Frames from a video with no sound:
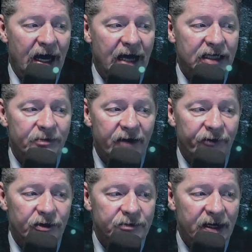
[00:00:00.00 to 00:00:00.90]
As my
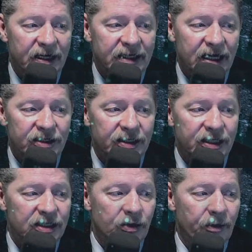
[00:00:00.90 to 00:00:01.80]
first meditation
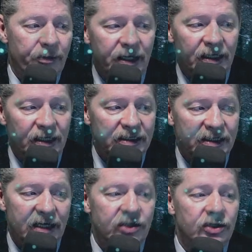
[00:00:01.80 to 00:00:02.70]
teacher repeatedly said,